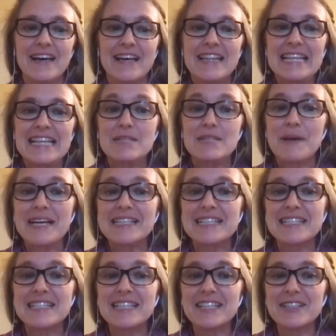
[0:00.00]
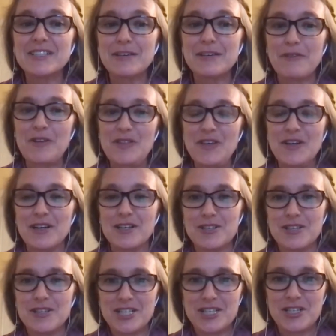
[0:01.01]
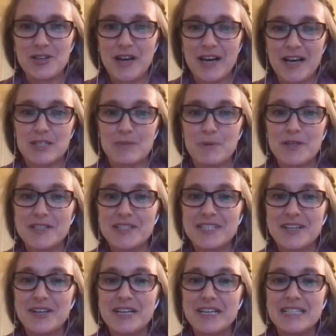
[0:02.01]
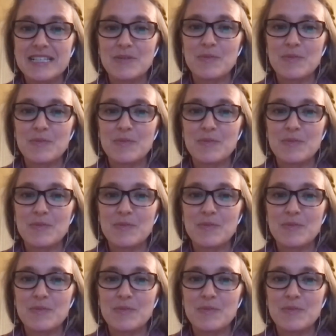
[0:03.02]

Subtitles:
This space is a little different than our traditional expert series.